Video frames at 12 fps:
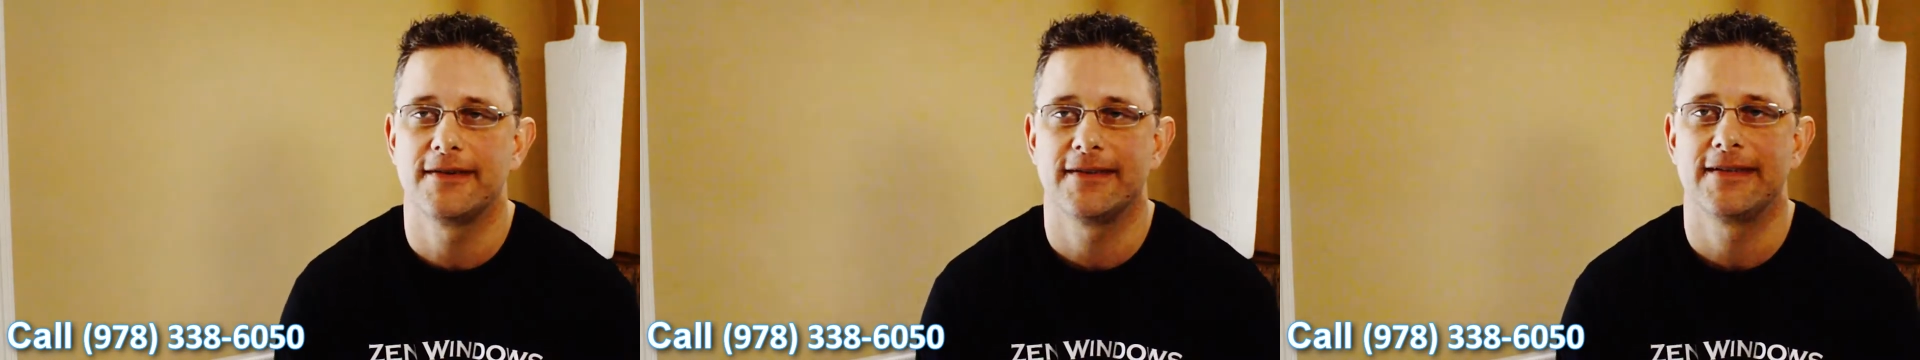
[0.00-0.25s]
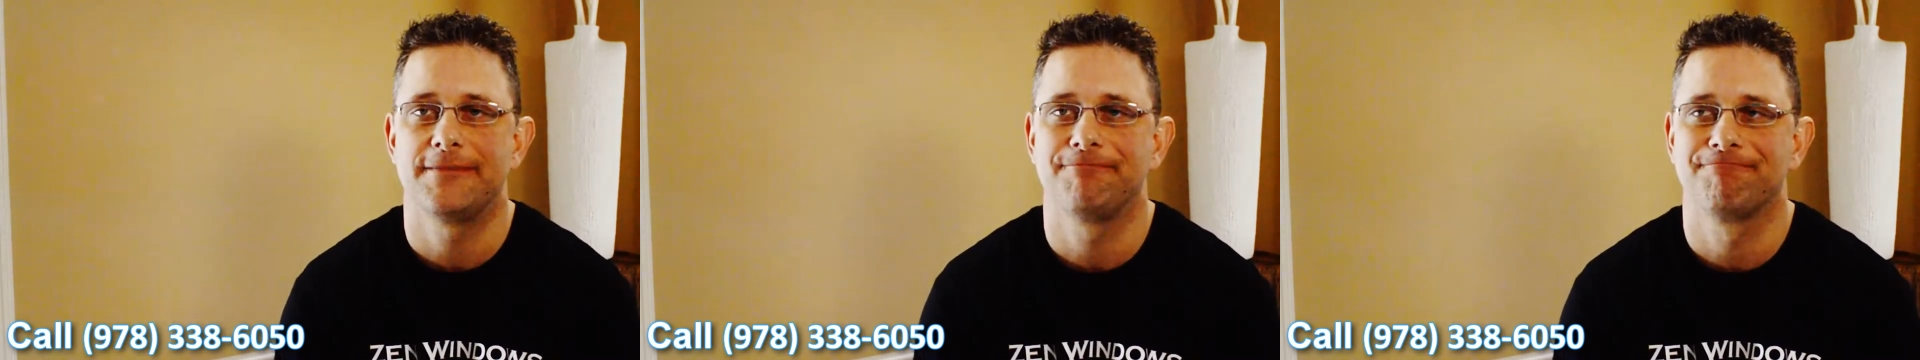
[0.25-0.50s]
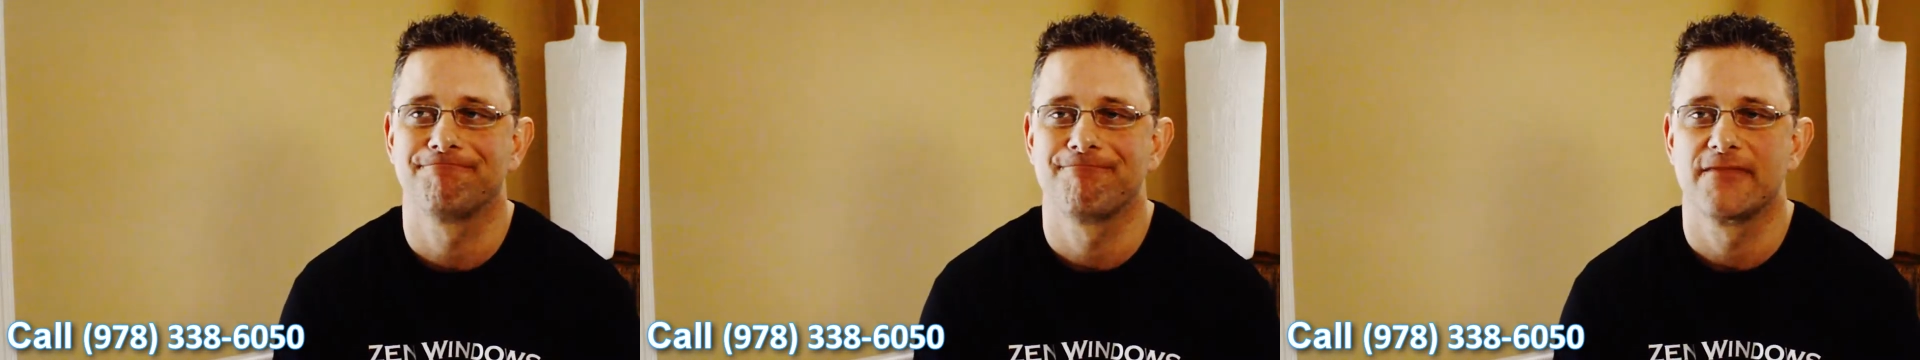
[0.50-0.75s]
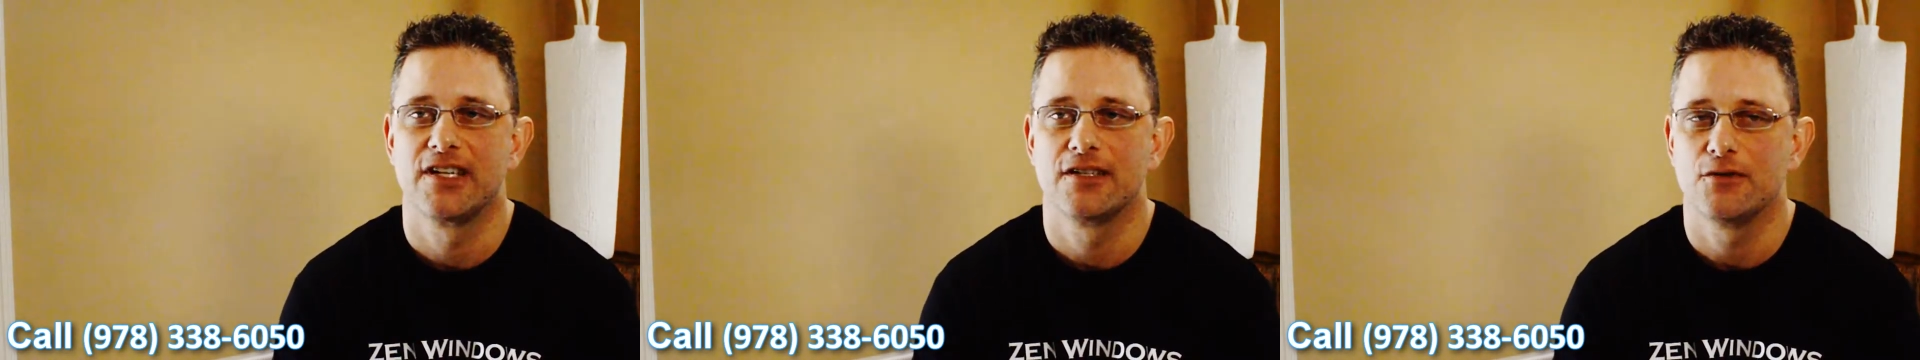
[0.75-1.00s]
Um,
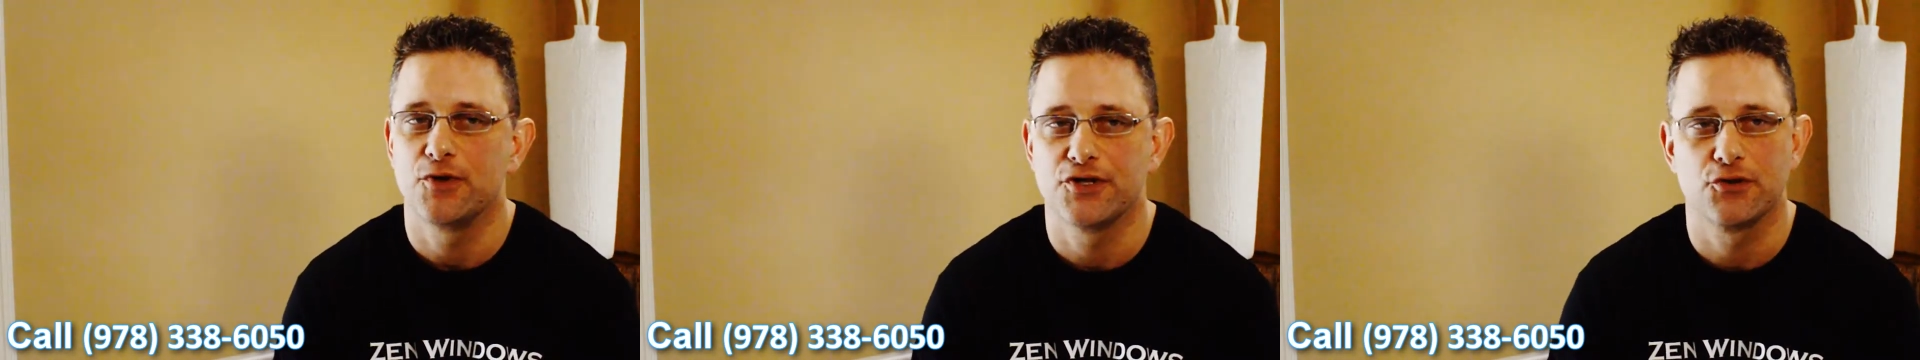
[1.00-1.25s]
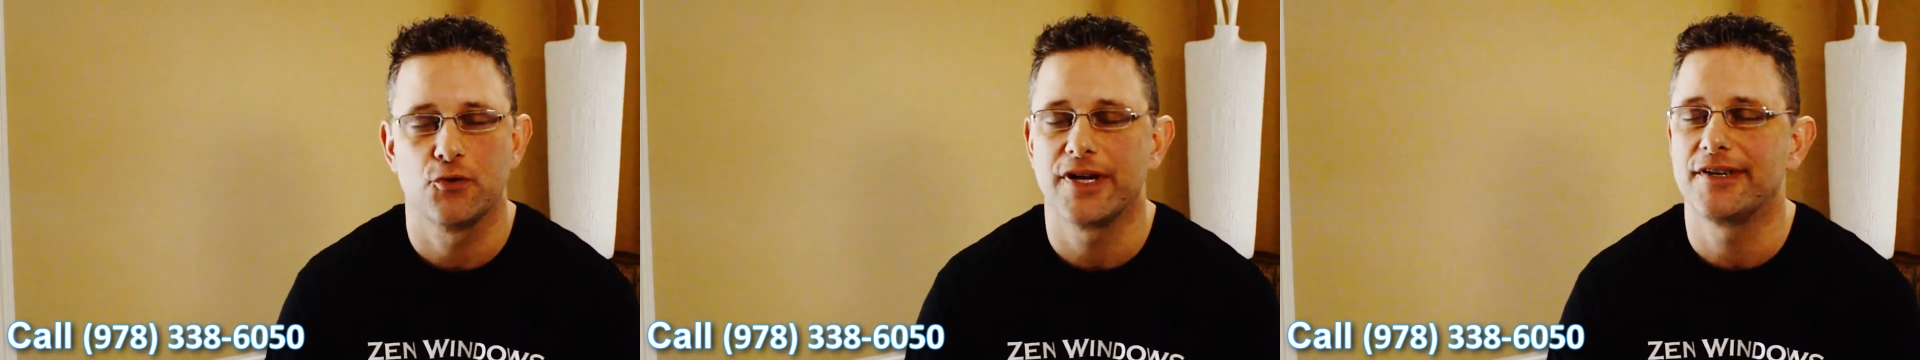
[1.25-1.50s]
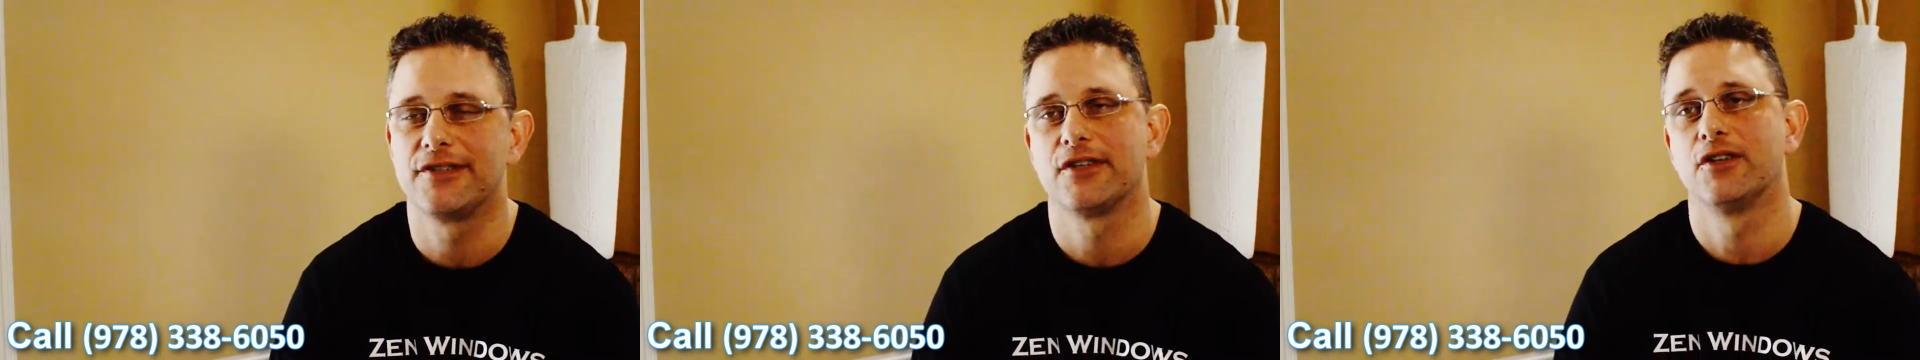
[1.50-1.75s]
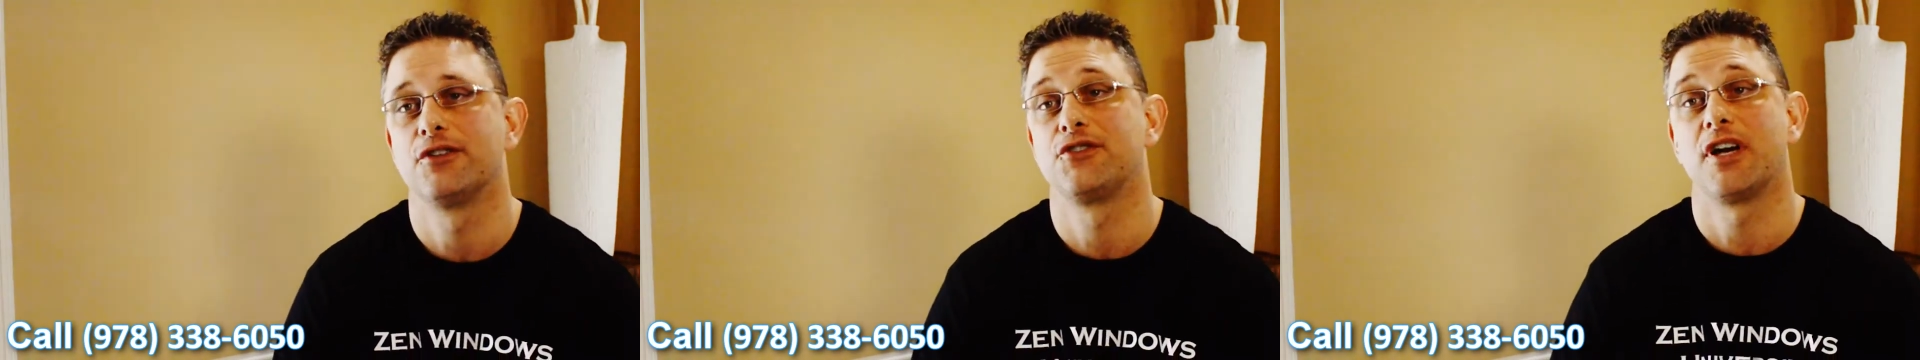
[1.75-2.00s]
you just wait
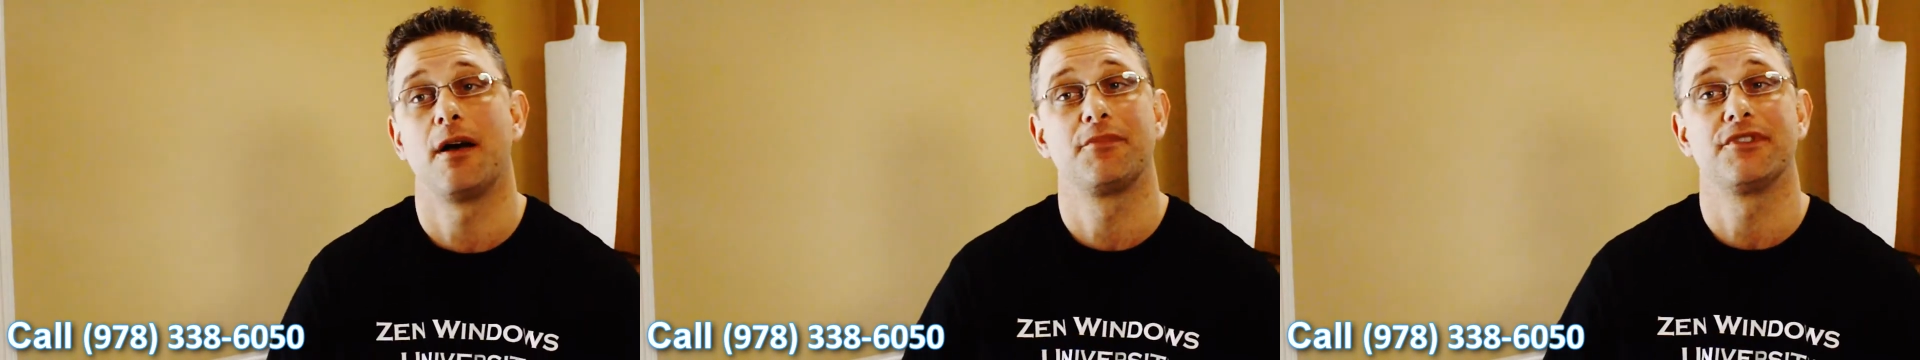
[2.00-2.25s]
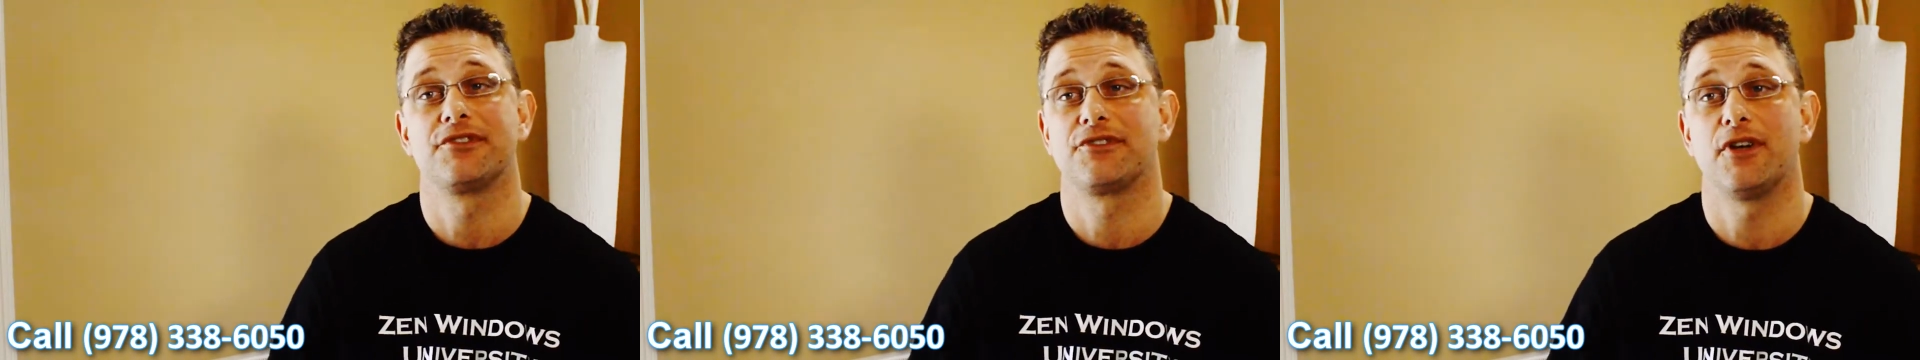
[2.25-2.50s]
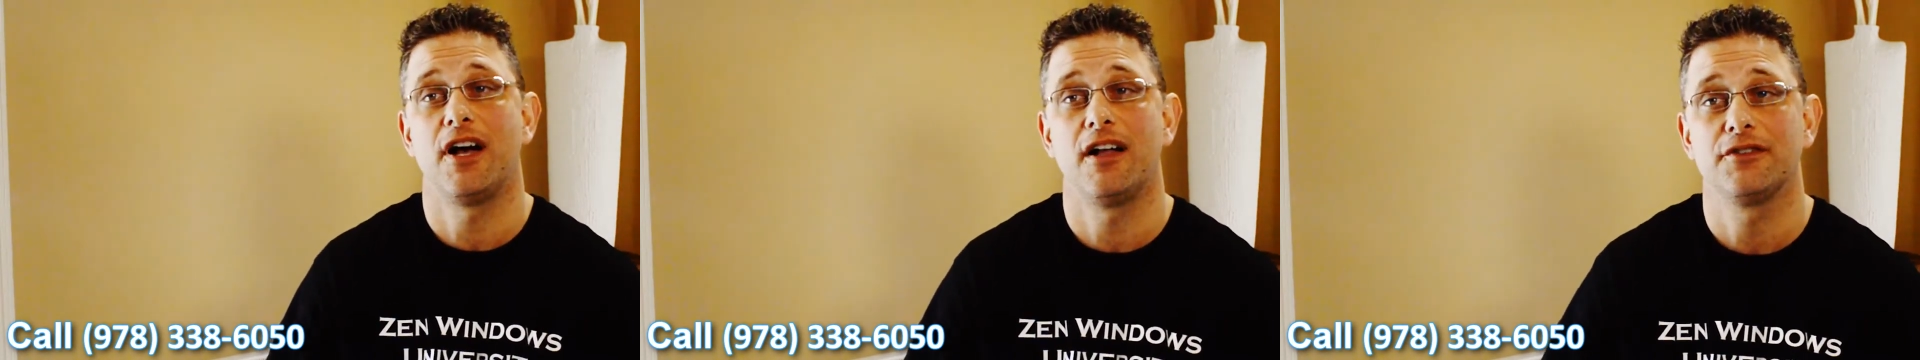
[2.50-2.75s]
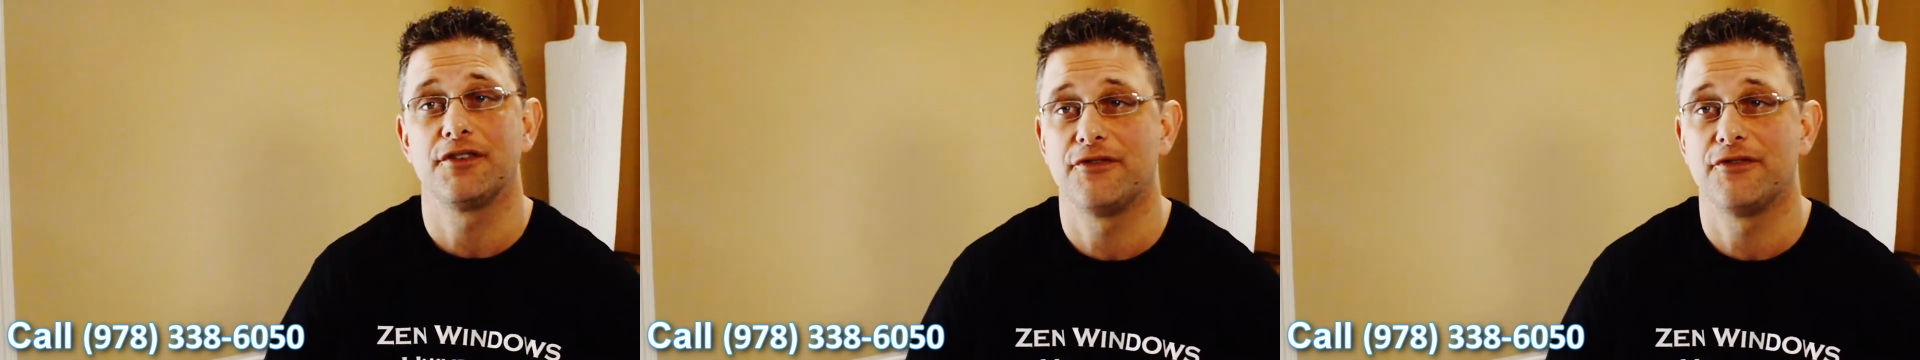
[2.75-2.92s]
until the job's installed,